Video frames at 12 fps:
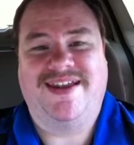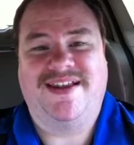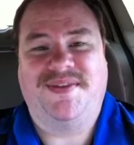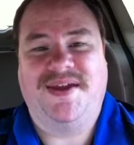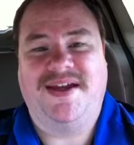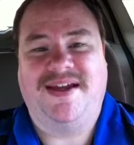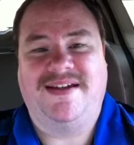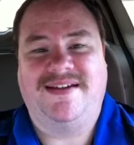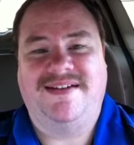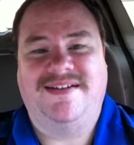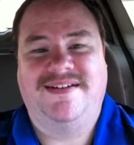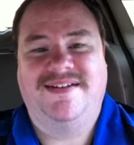
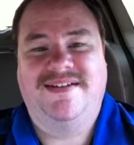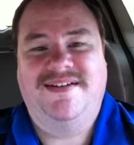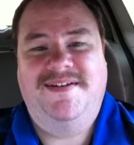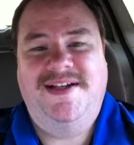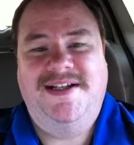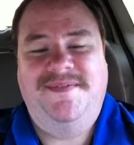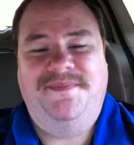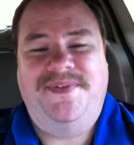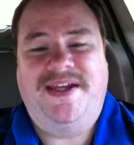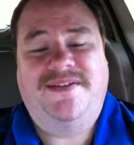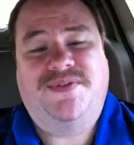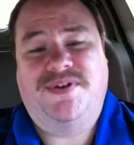they
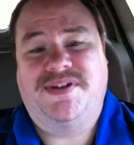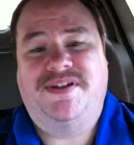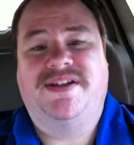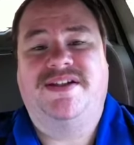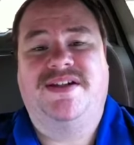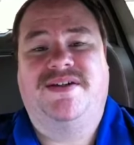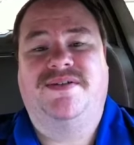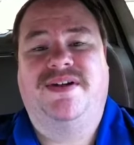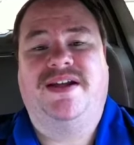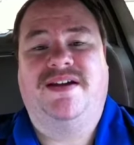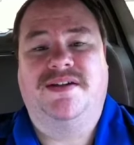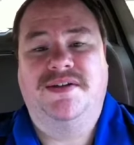unfortunately don't
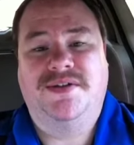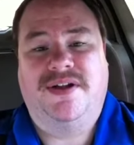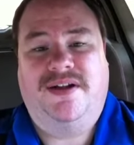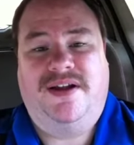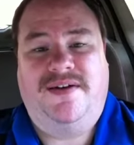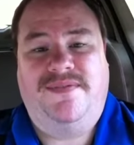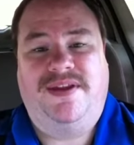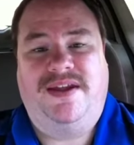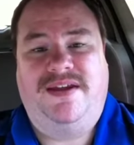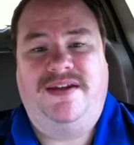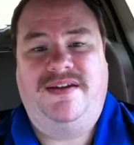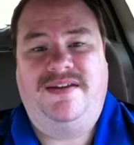include a lot of
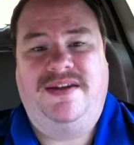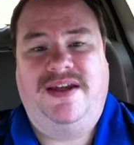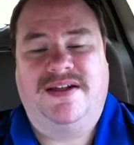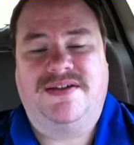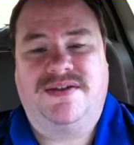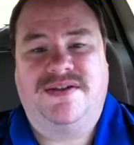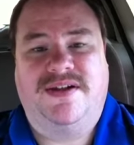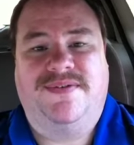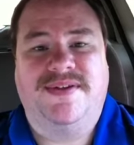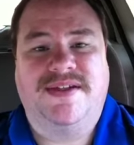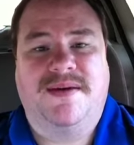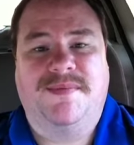the extra stuff
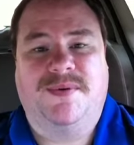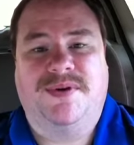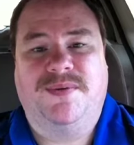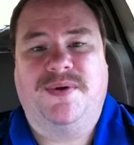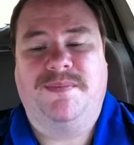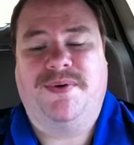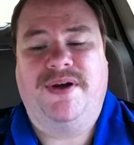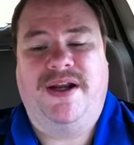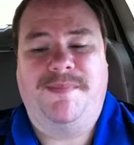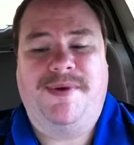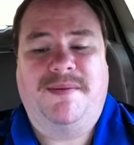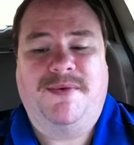that's coming with the
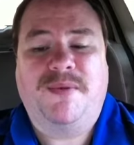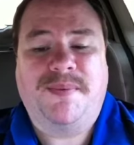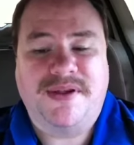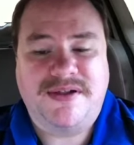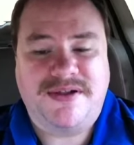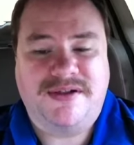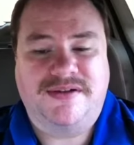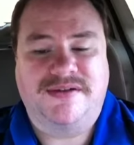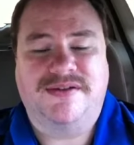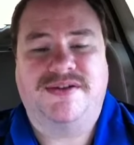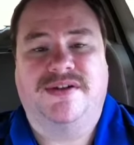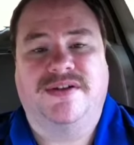1.8. But I'm hoping that
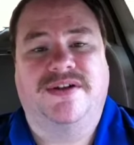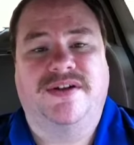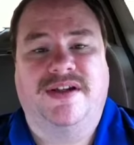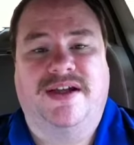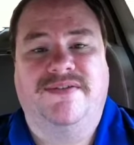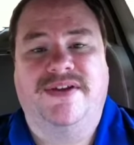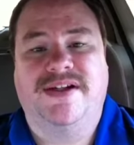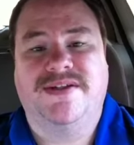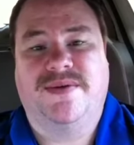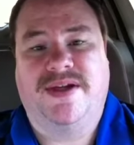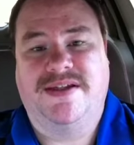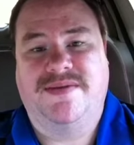she'll learn to love it
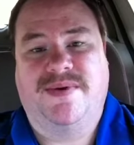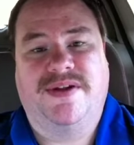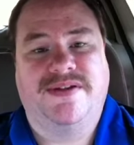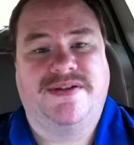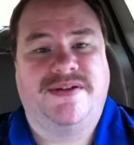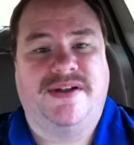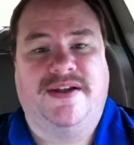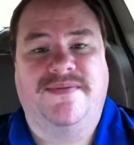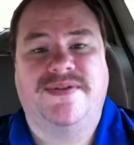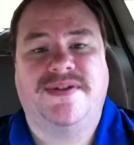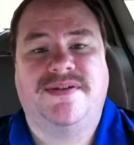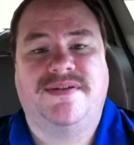as well as she
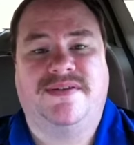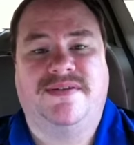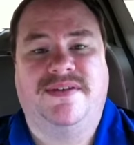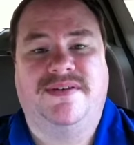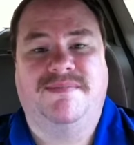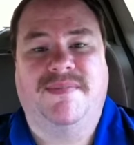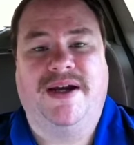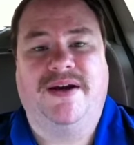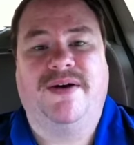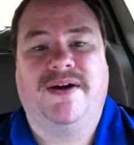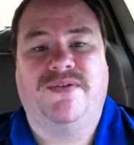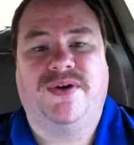loves
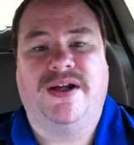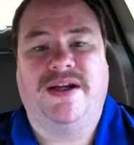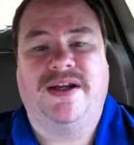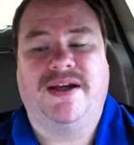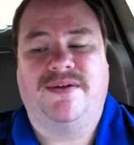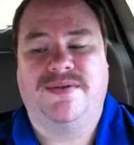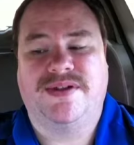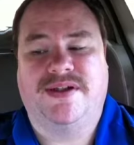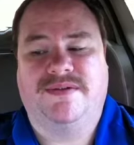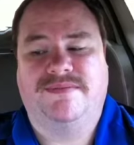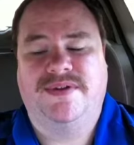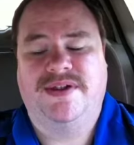Minecraft right now.
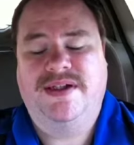So.